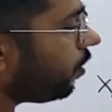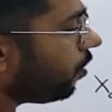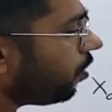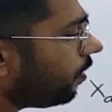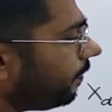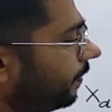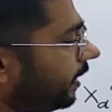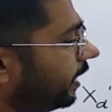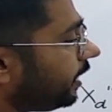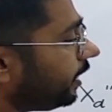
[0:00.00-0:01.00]
OB,
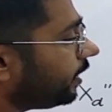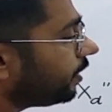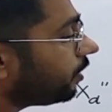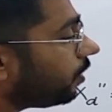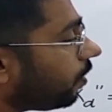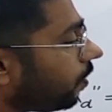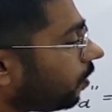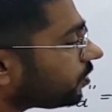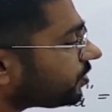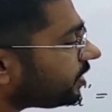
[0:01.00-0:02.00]

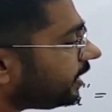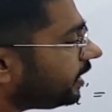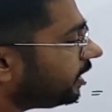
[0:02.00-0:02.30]
OC,